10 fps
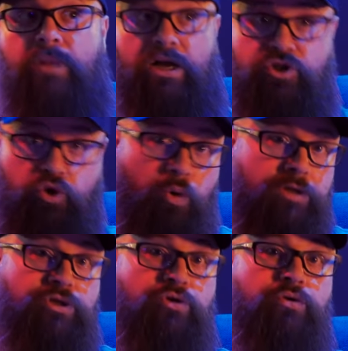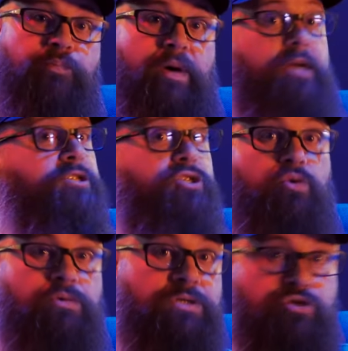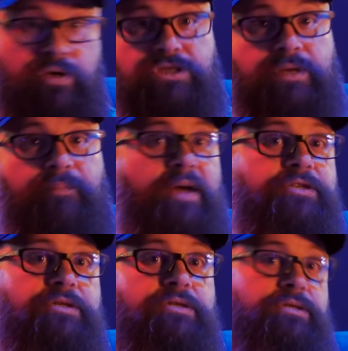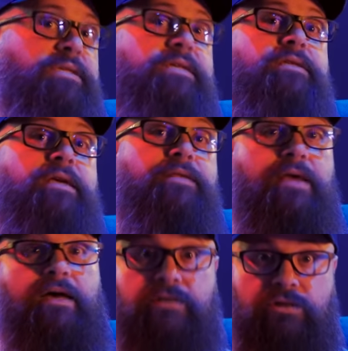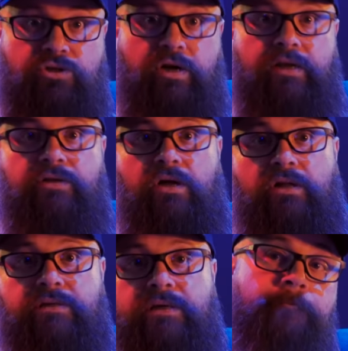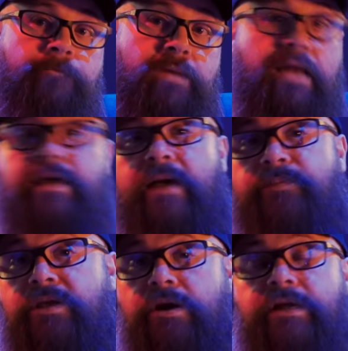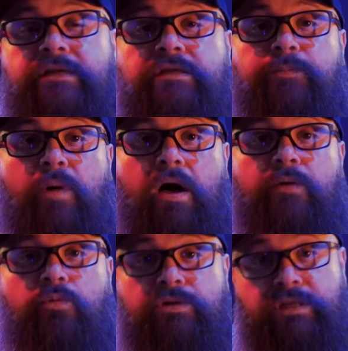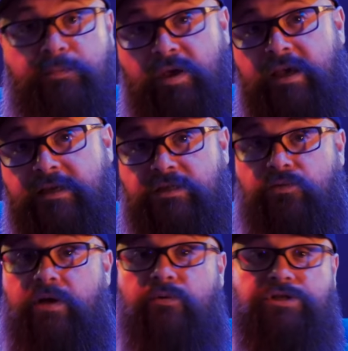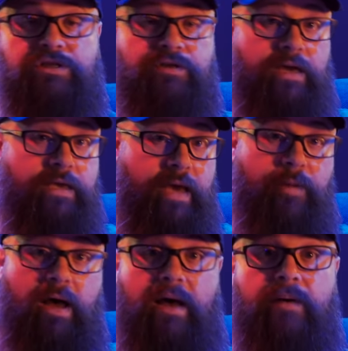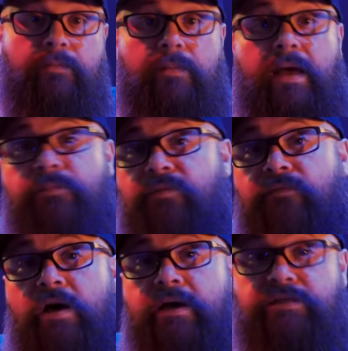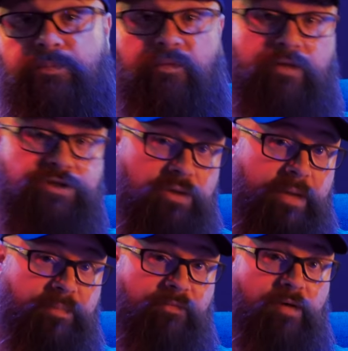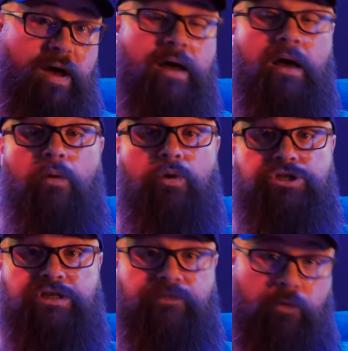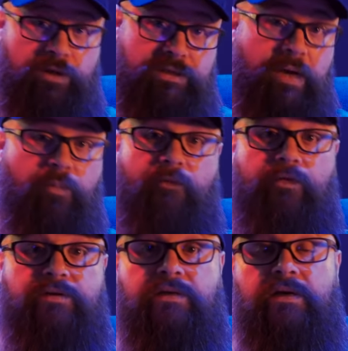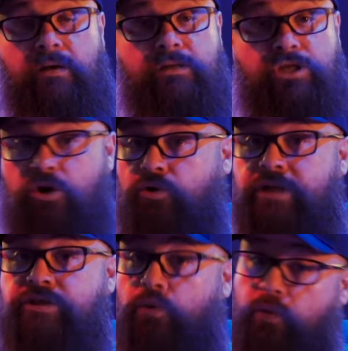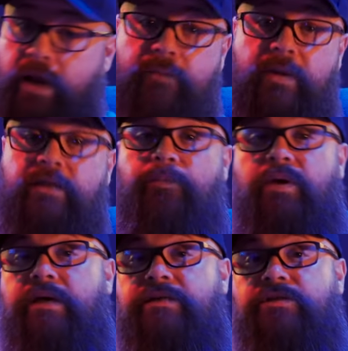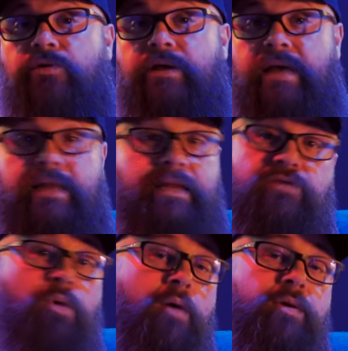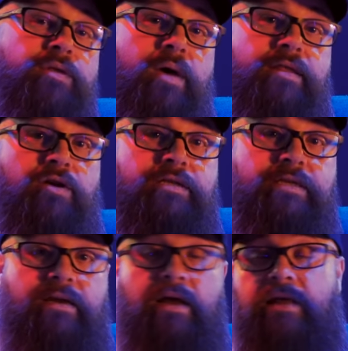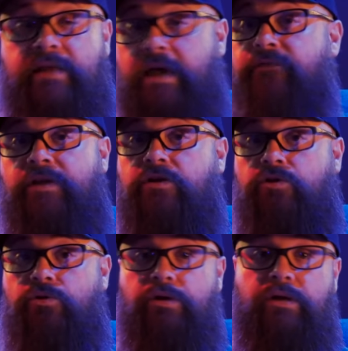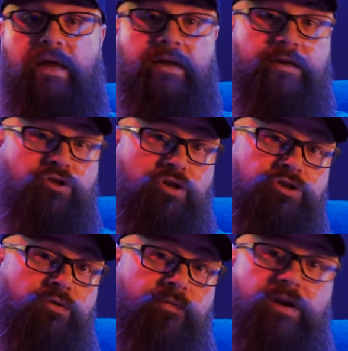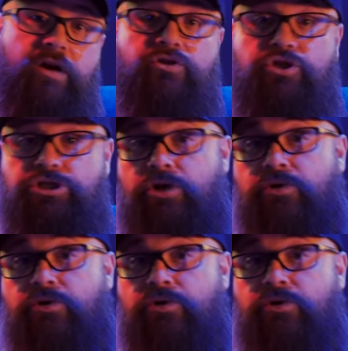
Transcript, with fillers: I do want to, but I just couldn't stretch the budget to 16,000 Australian dollars. The other amp that I needed to buy was the PX3, which is a Yamaha amplifier. It's a professional amplifier, which is for the subwoofers. So Krix recommend the PX3, and that's why I went the way that I did. They even included an instructional video to show